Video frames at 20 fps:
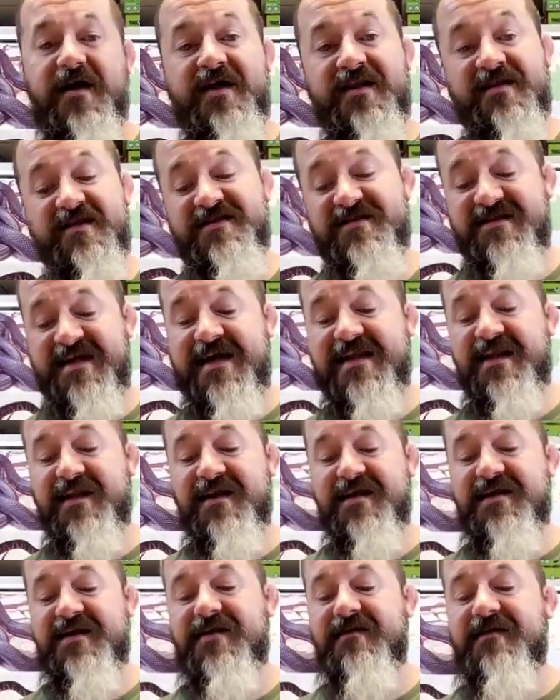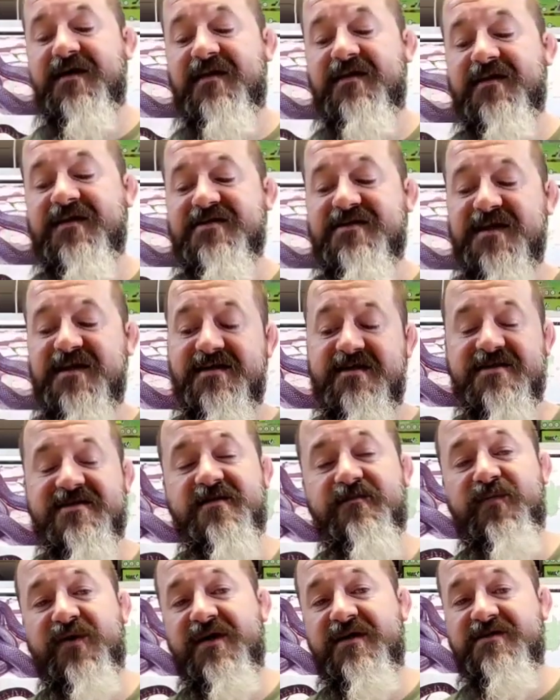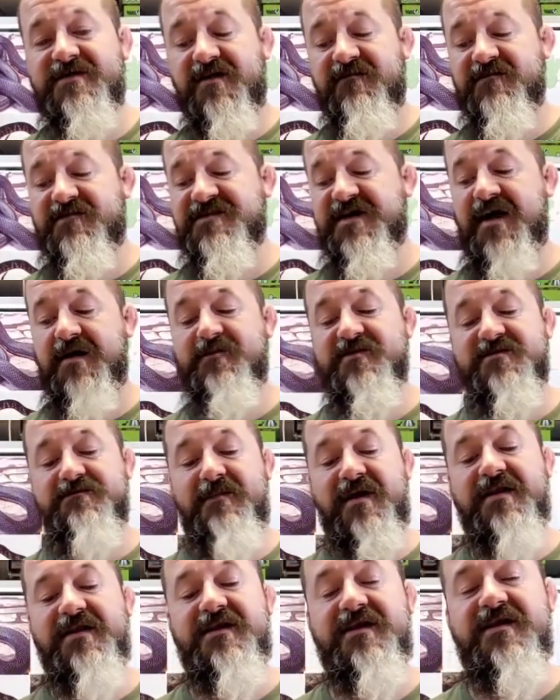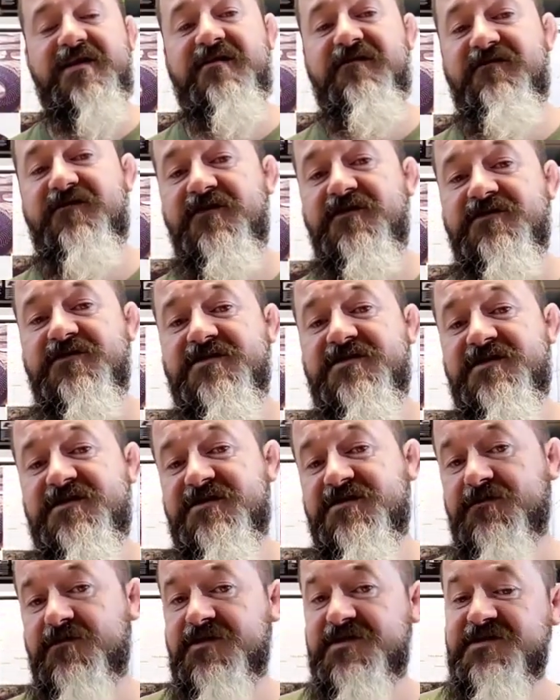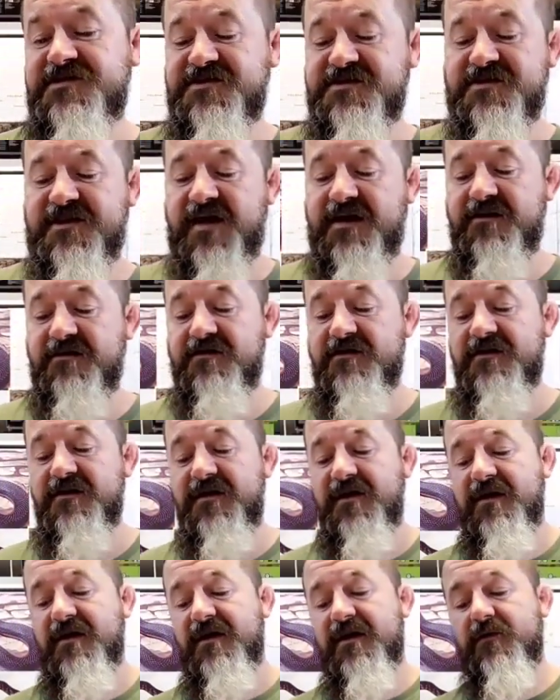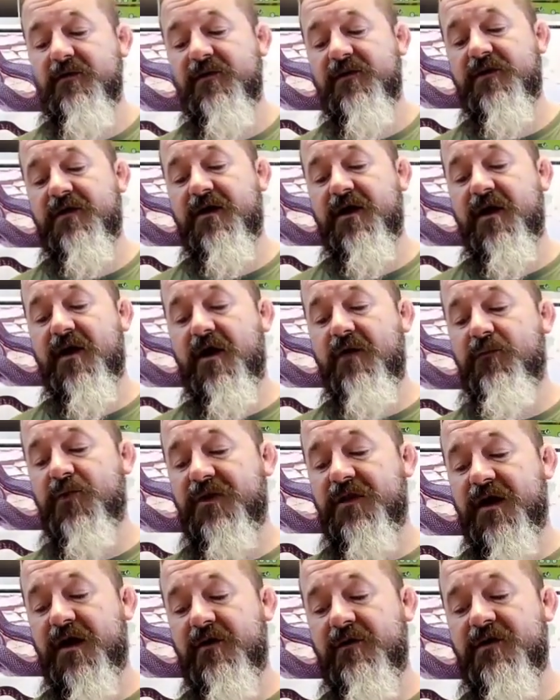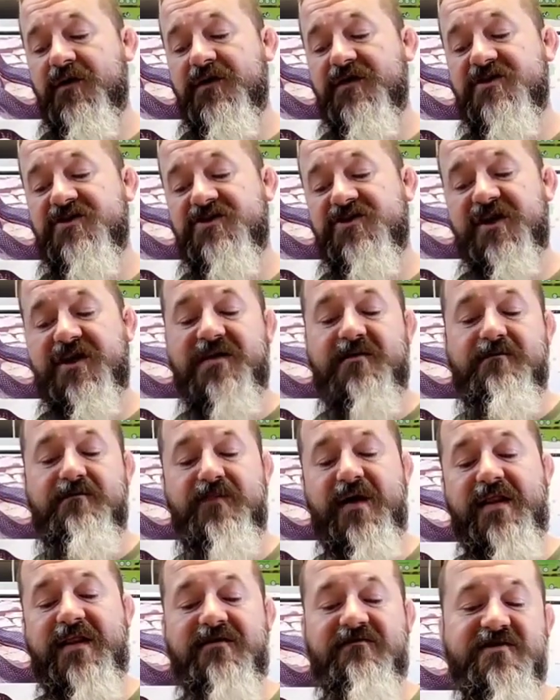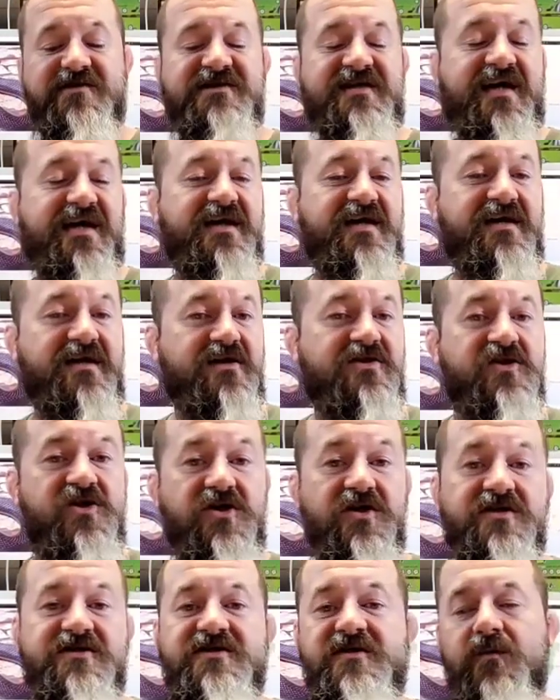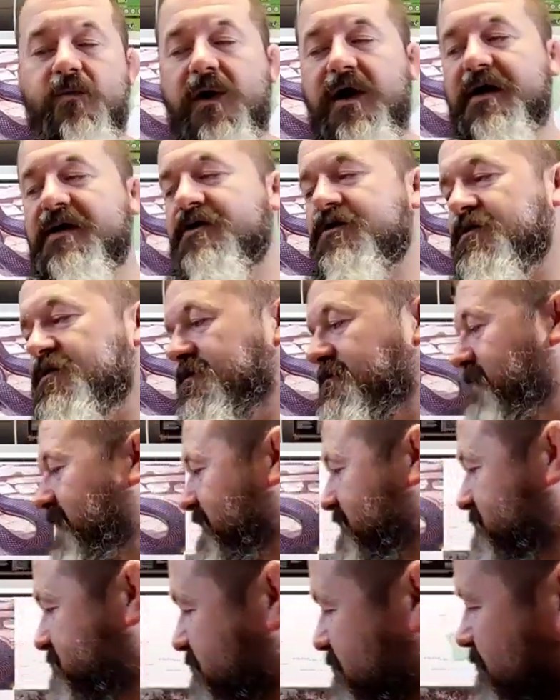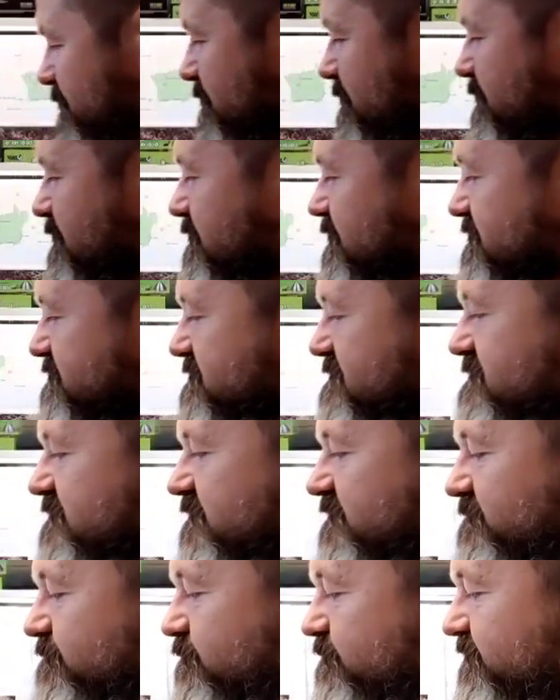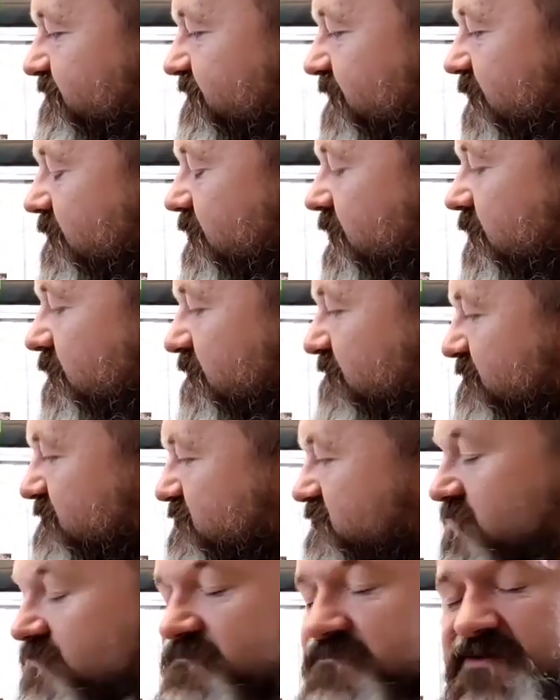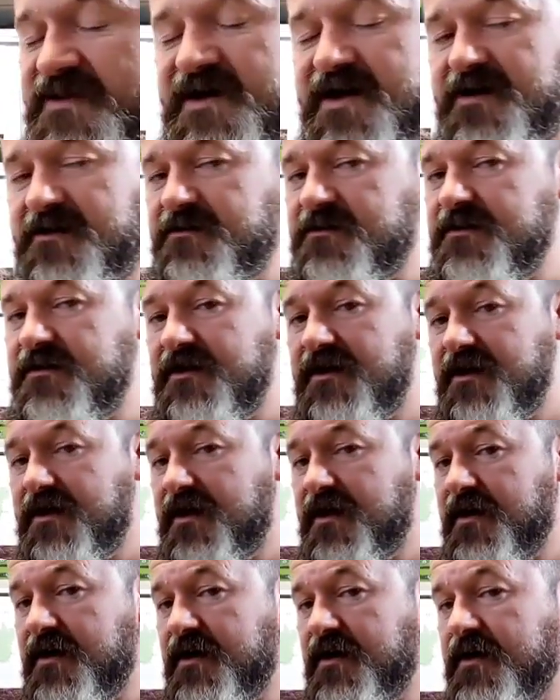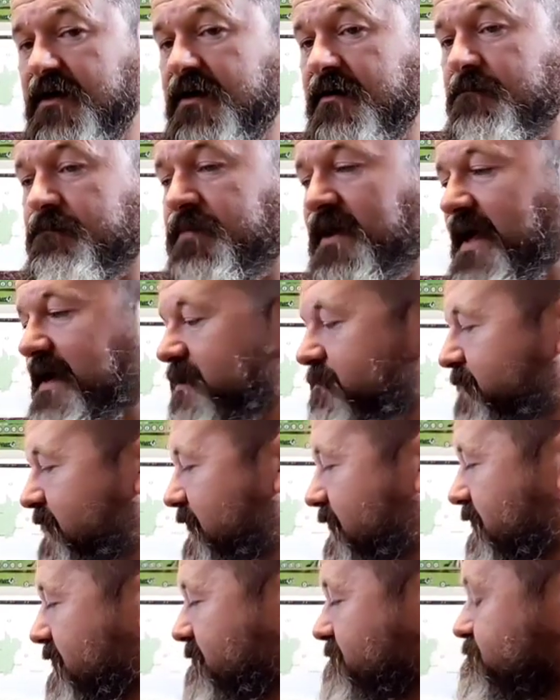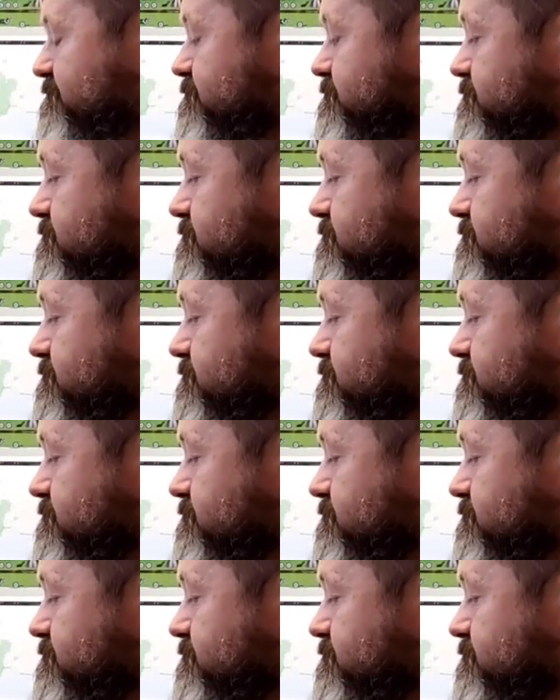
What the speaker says: in the saddling, and this then disappears over time as melanin diffuses into each scale, and with only the chin and belly retaining a dirty white coloration. This is a photo of a juvenile black pine